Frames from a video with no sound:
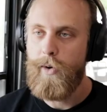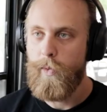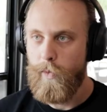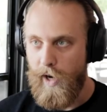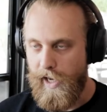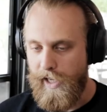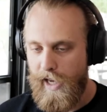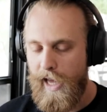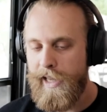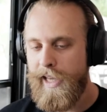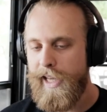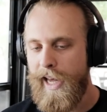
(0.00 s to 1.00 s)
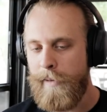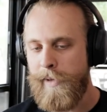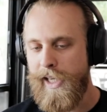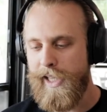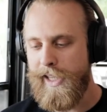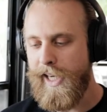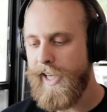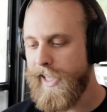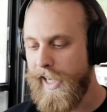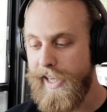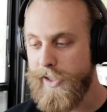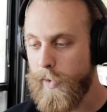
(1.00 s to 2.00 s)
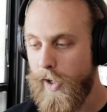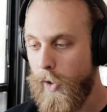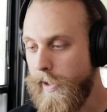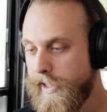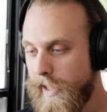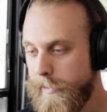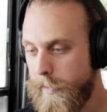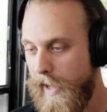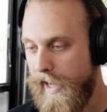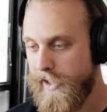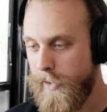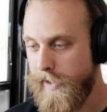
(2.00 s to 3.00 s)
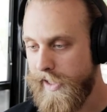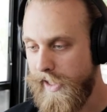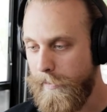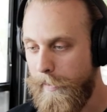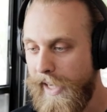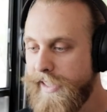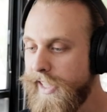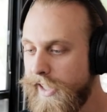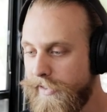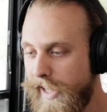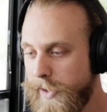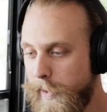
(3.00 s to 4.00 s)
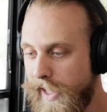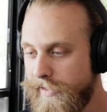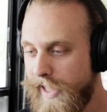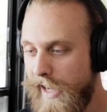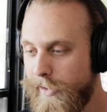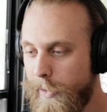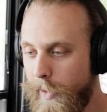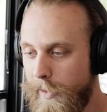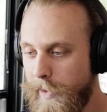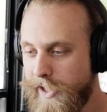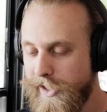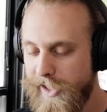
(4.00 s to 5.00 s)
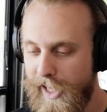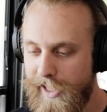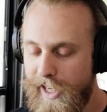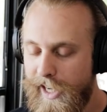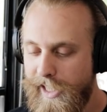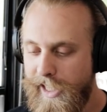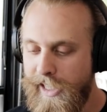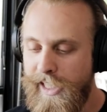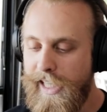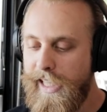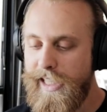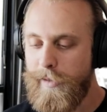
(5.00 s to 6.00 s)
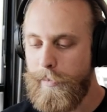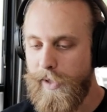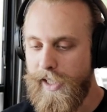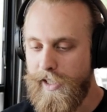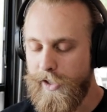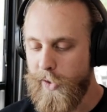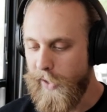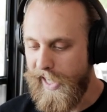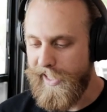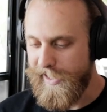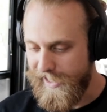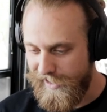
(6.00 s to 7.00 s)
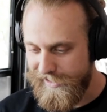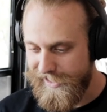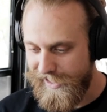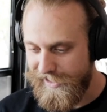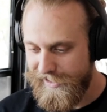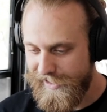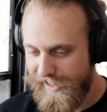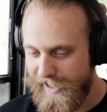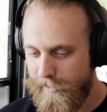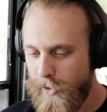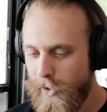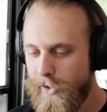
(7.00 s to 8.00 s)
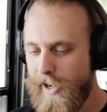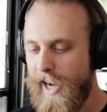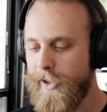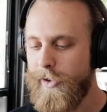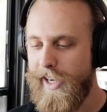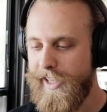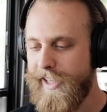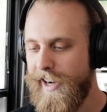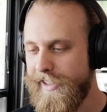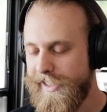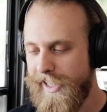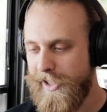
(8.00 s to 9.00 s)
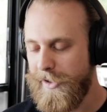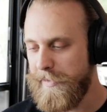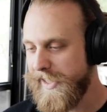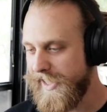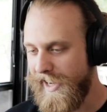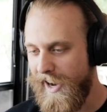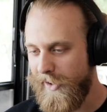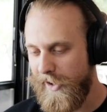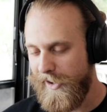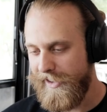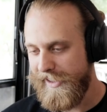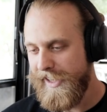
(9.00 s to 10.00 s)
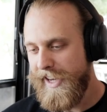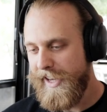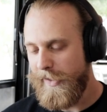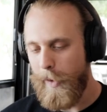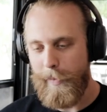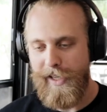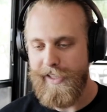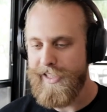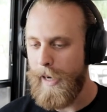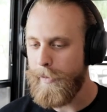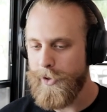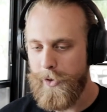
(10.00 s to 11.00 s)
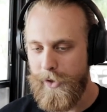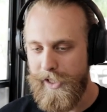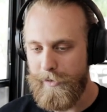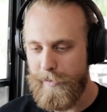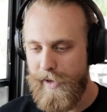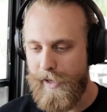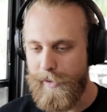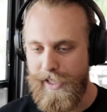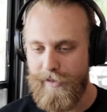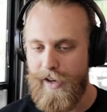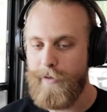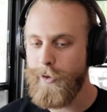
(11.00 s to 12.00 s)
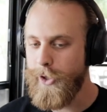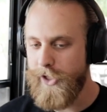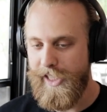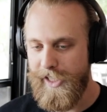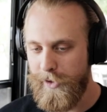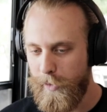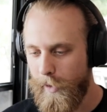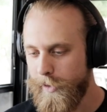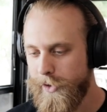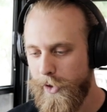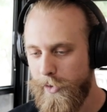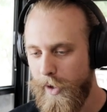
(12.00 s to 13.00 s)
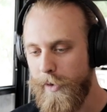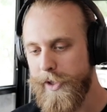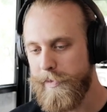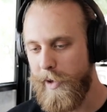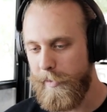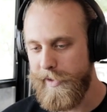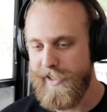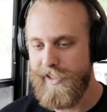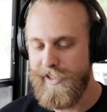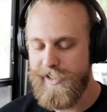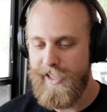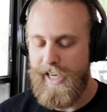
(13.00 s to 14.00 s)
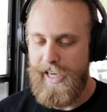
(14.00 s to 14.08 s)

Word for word: Right. And I mean, at the end of the day, that's what it always comes back to is the basic advice we give to everyone, which is like, you need to be creating content. Like, mm-hmm. if you're mm-hmm. not creating content, you're missing out on the biggest opportunity we maybe have ever seen in the world to grow a small business.